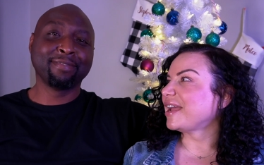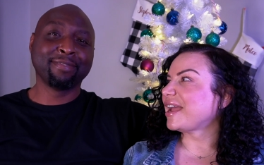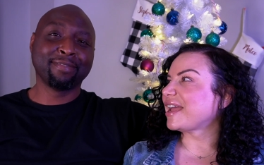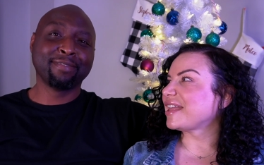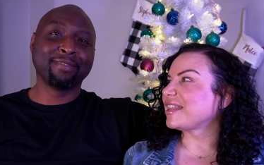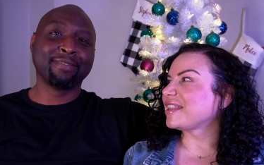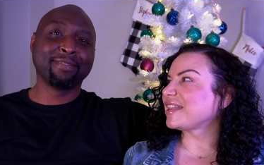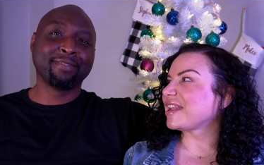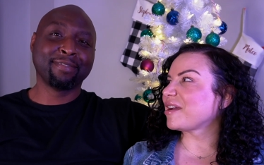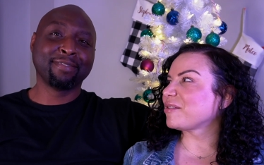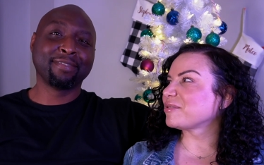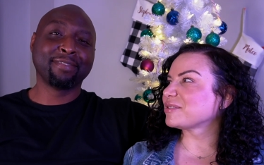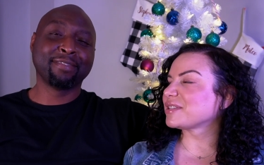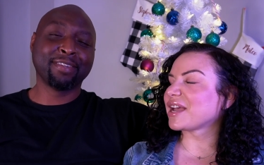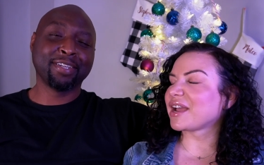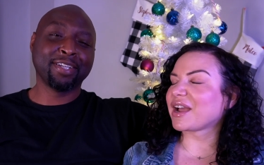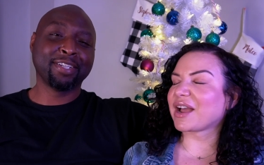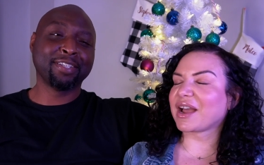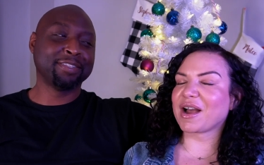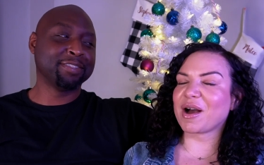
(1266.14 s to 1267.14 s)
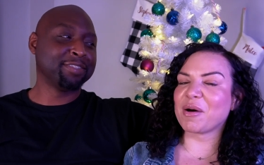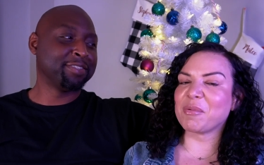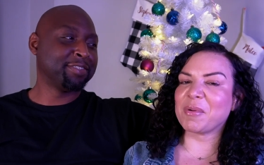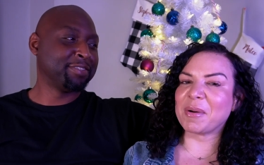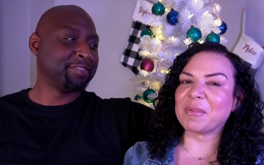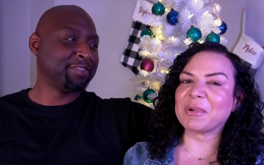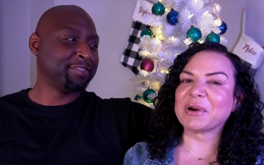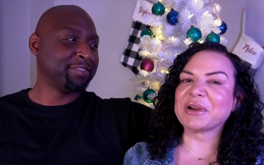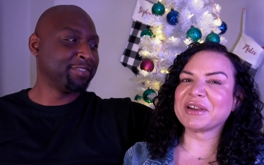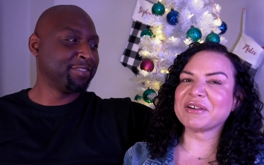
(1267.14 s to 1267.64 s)
Speaker 1: And then I was like, I got
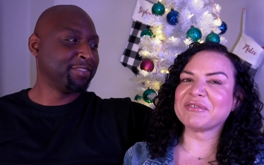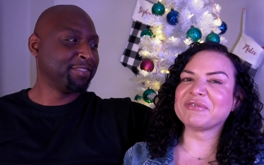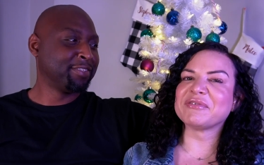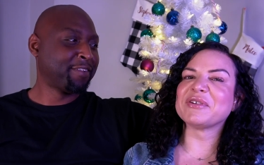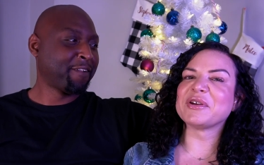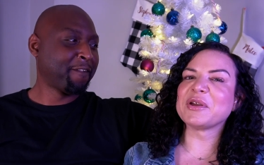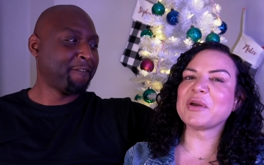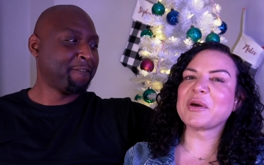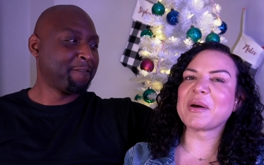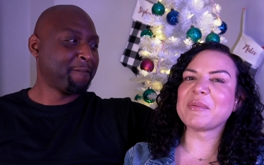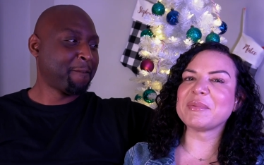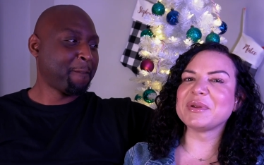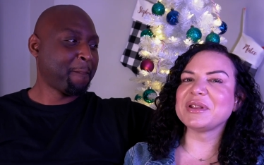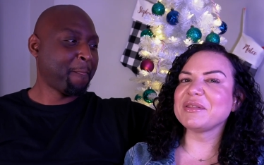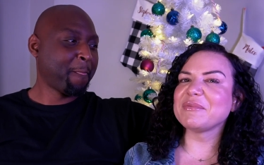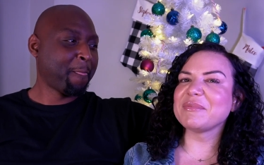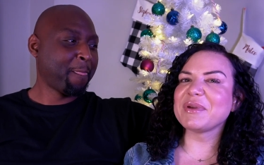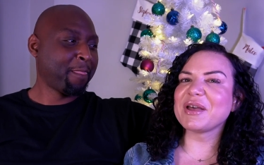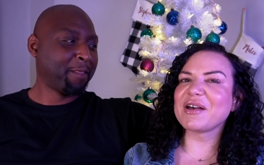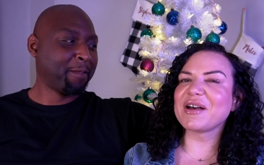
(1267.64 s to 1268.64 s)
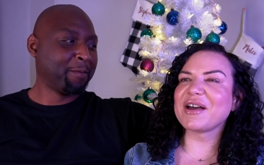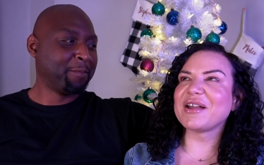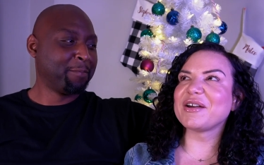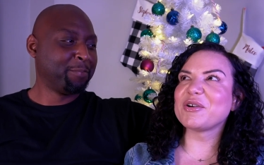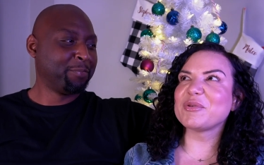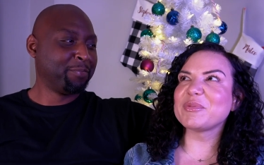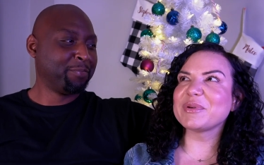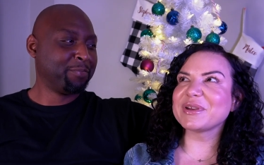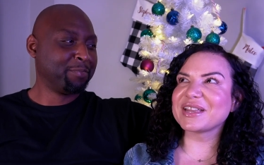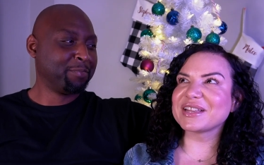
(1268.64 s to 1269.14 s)
one more gift for you coming in the mail. I
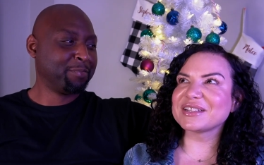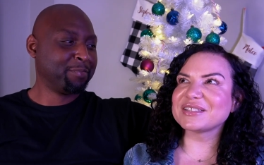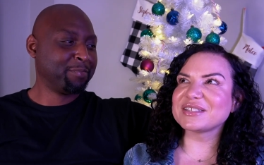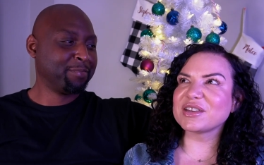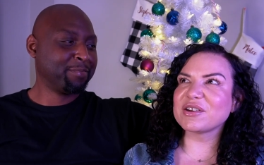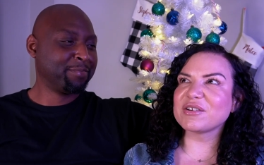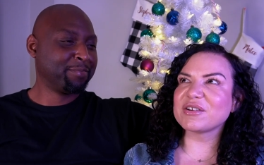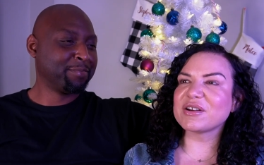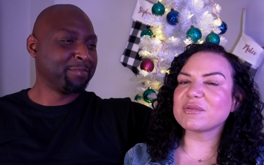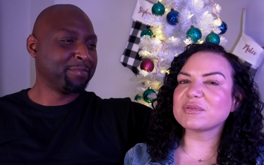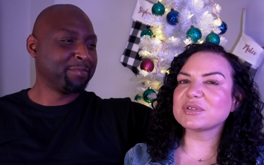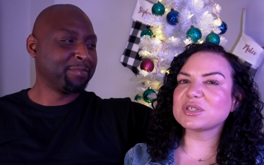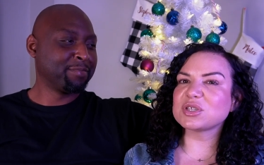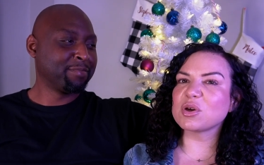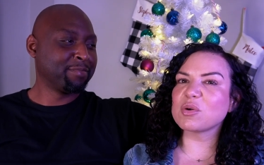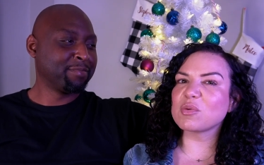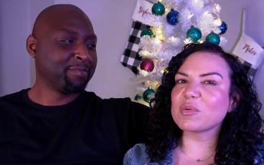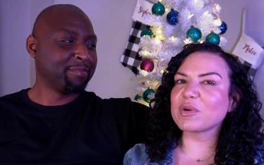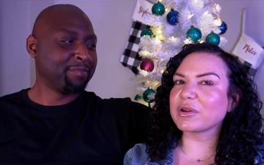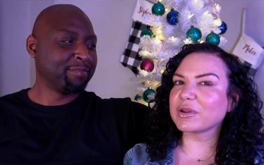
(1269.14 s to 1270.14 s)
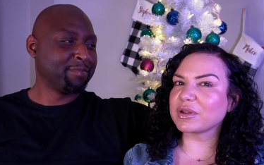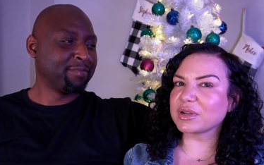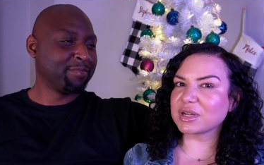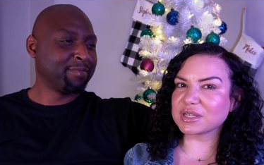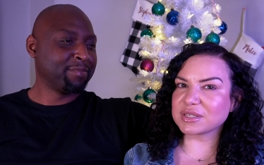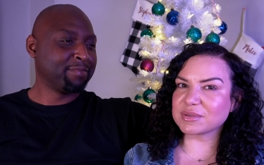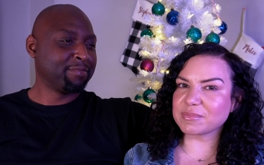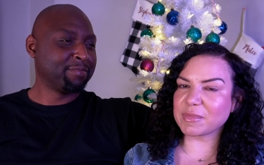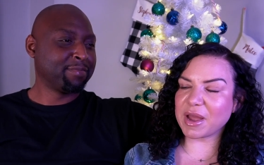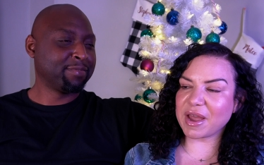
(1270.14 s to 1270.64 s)
hope it gets here. And I was so worried
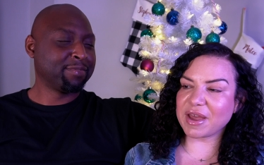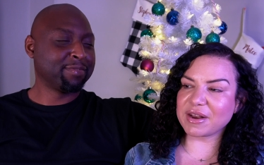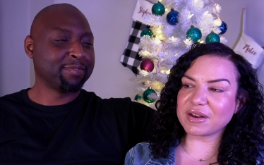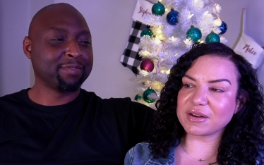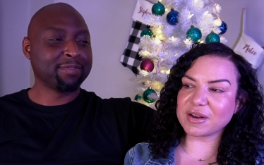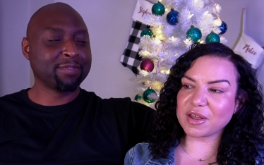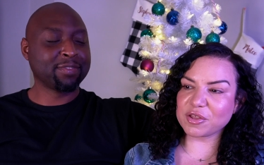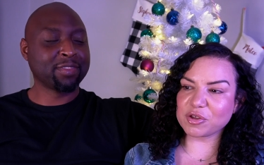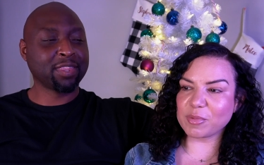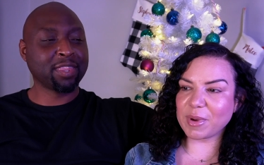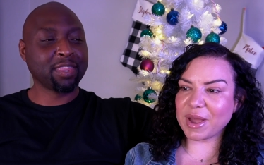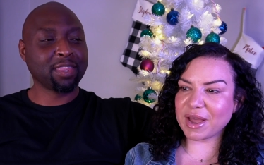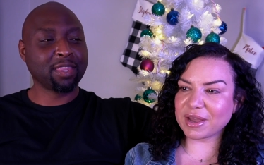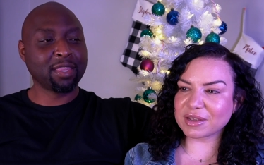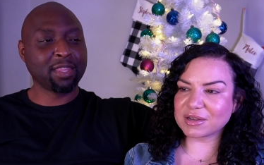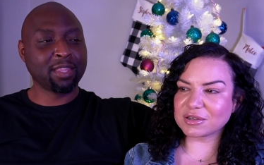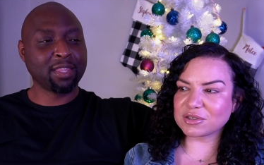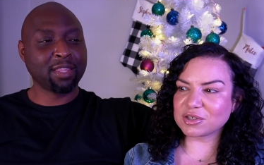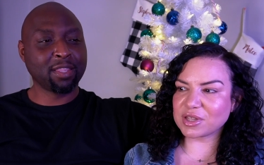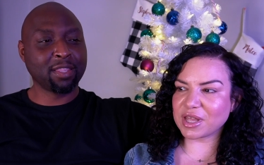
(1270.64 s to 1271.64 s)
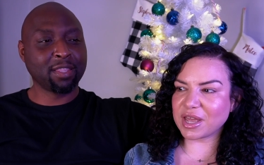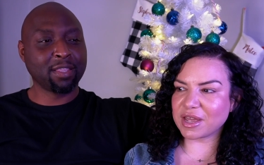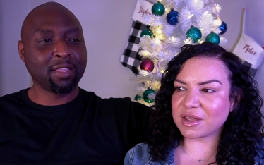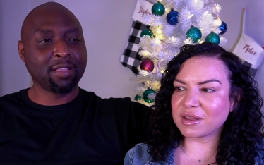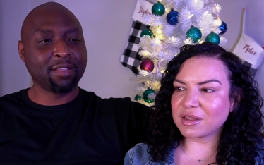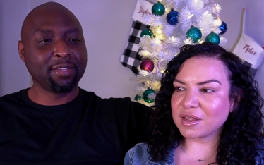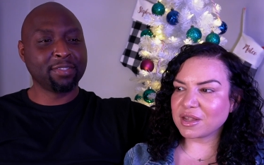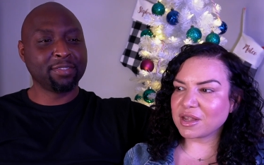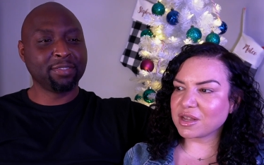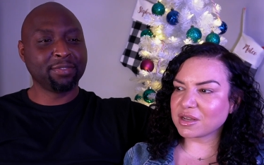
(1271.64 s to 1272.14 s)
because I had another package
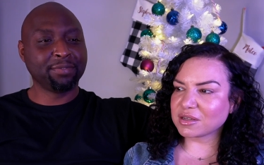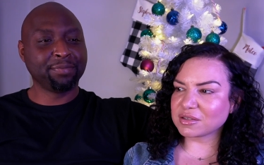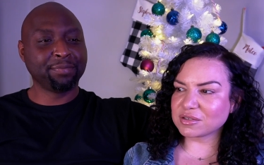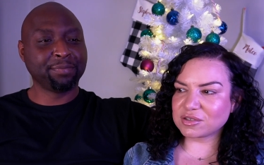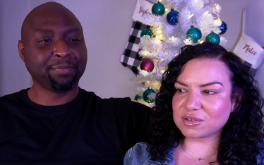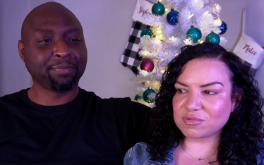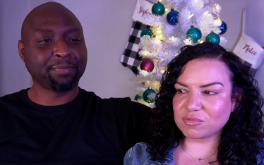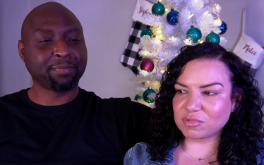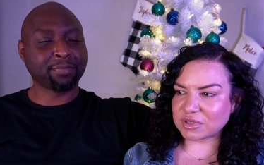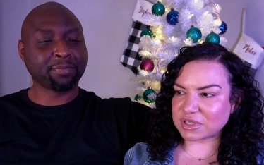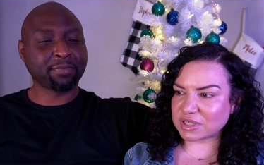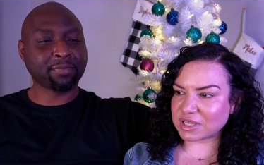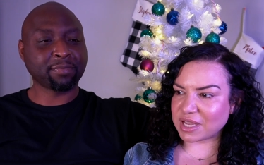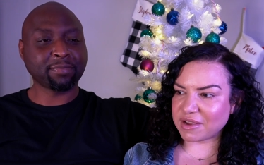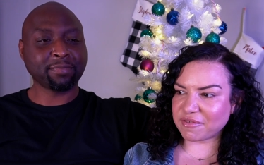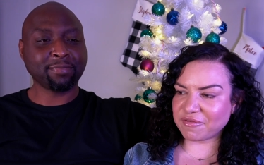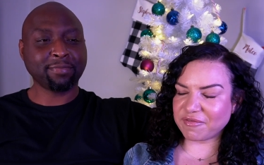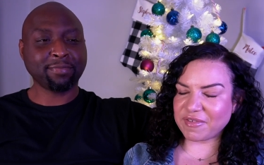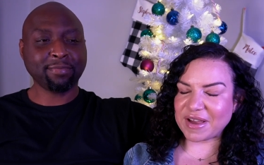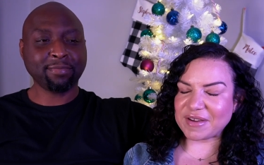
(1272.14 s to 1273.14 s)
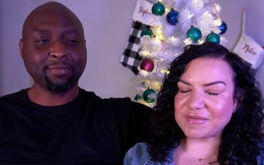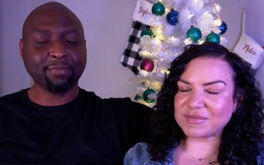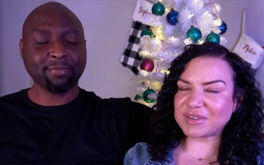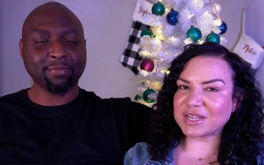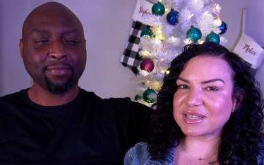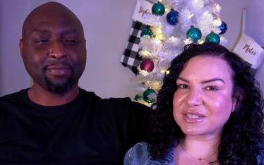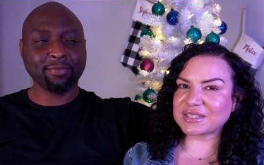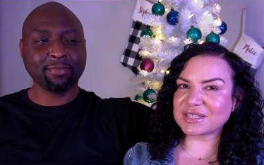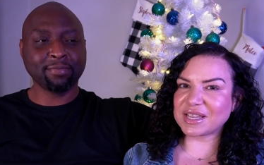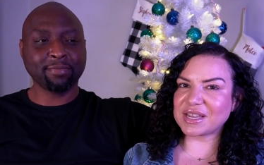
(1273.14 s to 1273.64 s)
that was like five
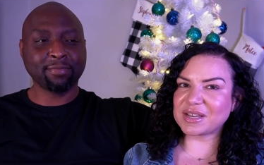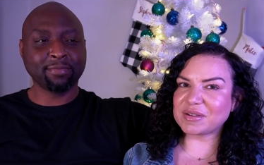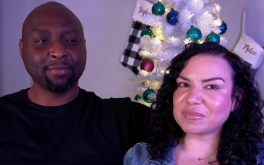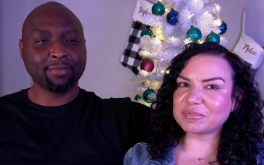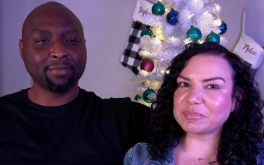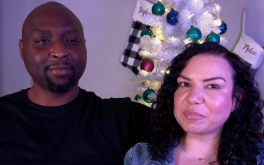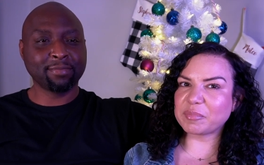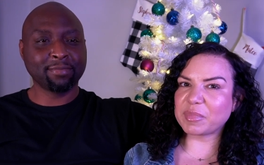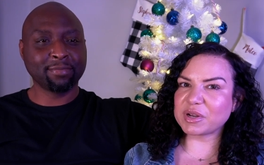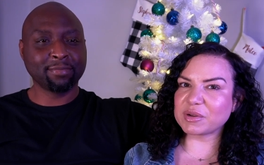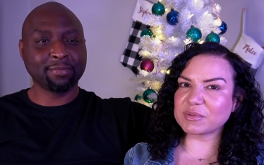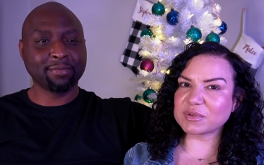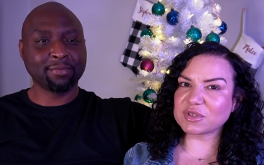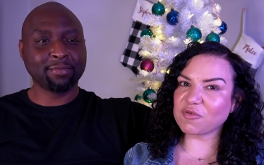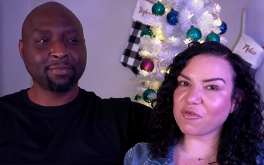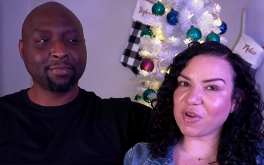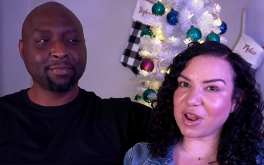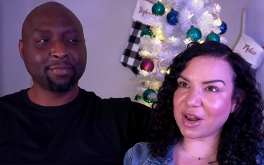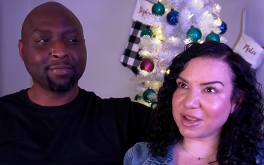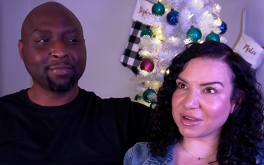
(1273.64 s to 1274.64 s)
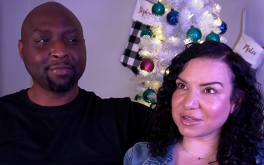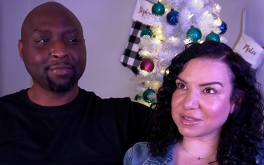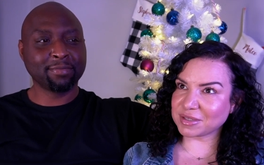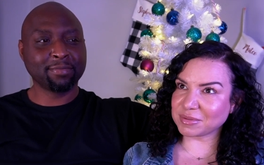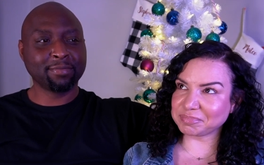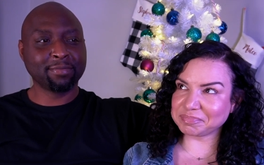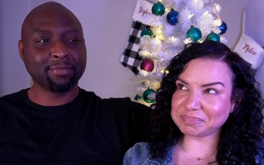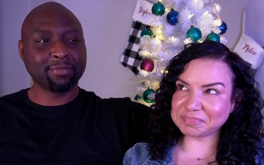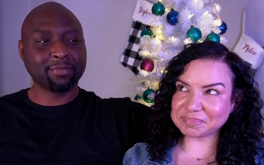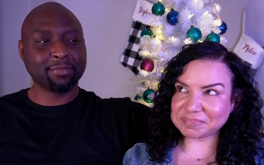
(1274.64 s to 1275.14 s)
days late, but it was
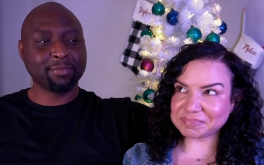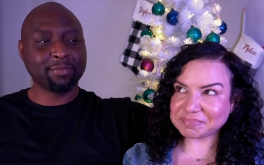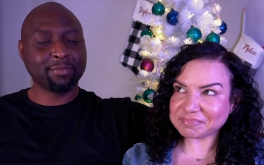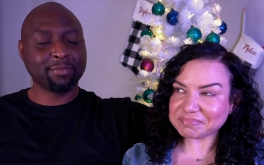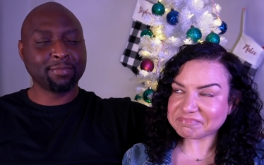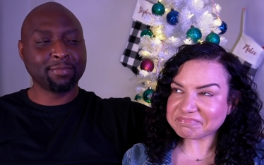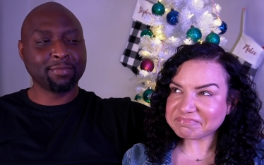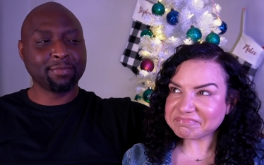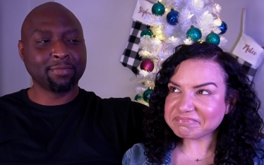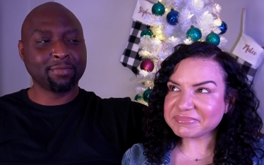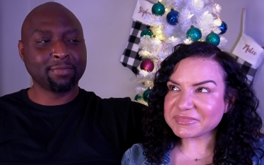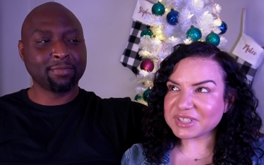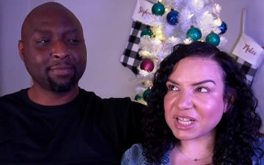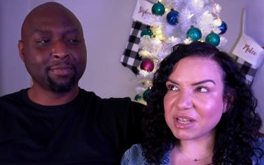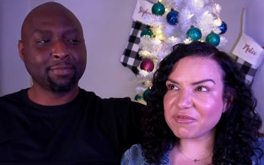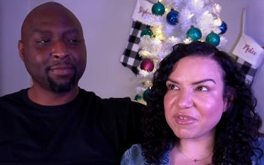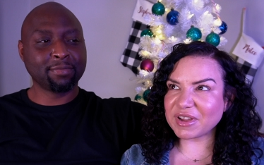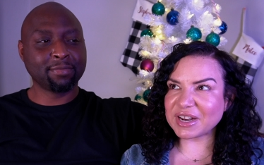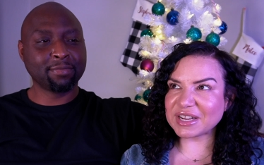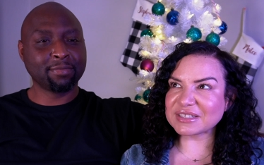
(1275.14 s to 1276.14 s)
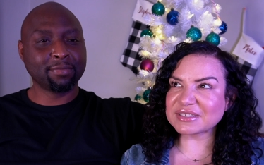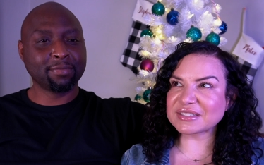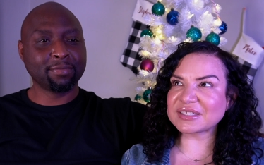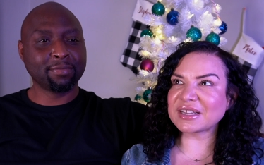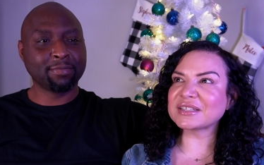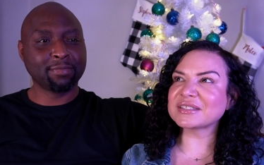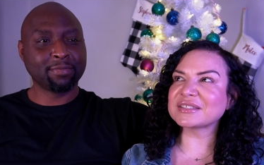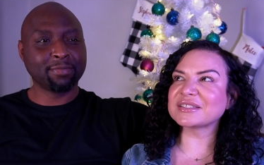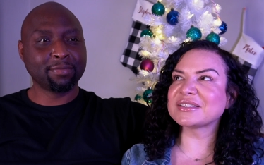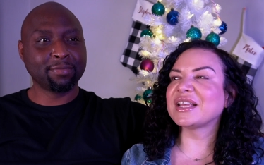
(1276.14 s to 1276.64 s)
FedEx. FedEx
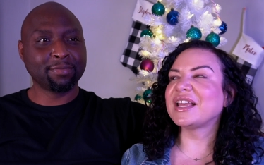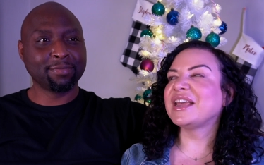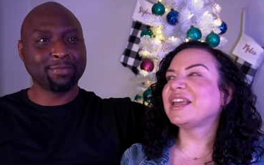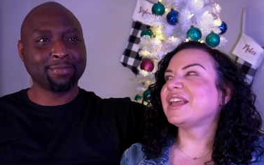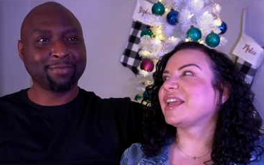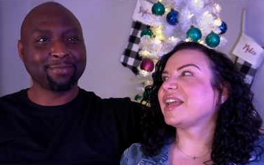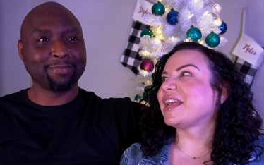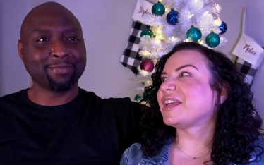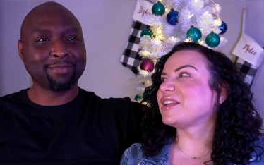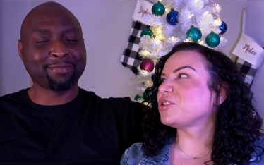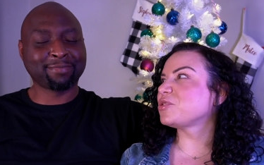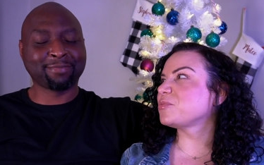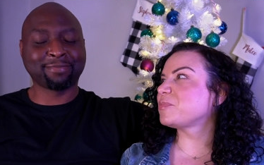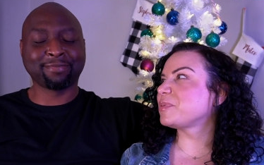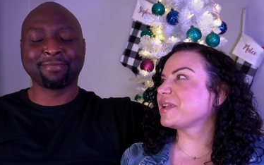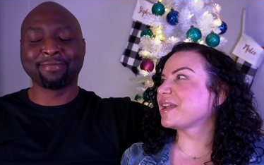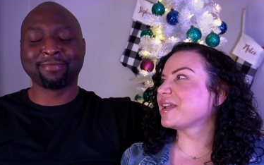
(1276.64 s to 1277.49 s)
sucks, and UPS